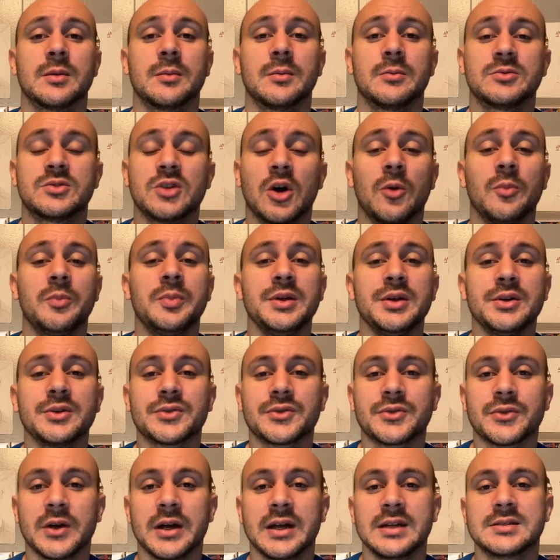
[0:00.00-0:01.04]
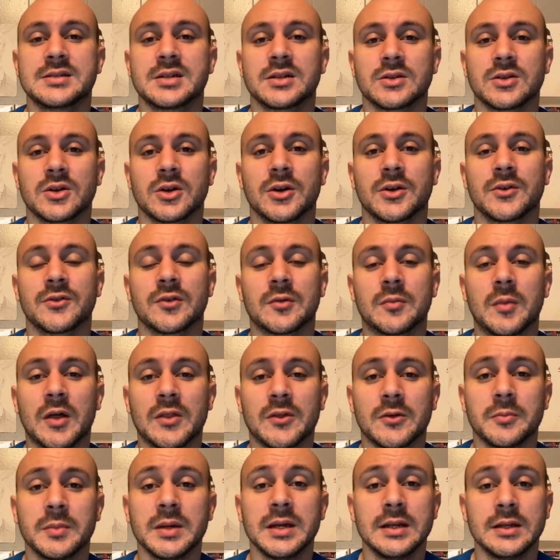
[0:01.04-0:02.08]
don't be afraid to learn from other
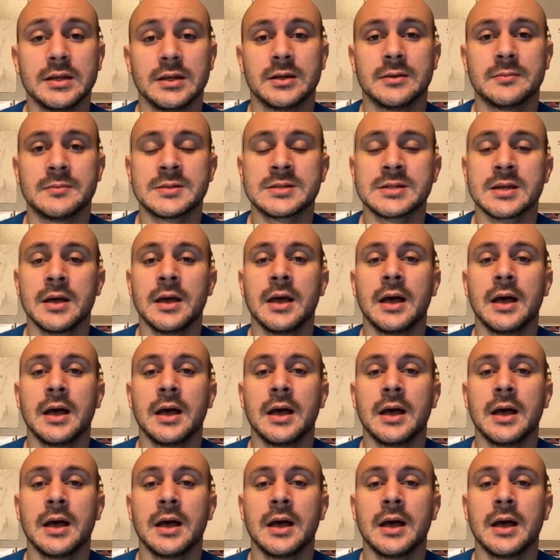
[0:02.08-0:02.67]
mediums.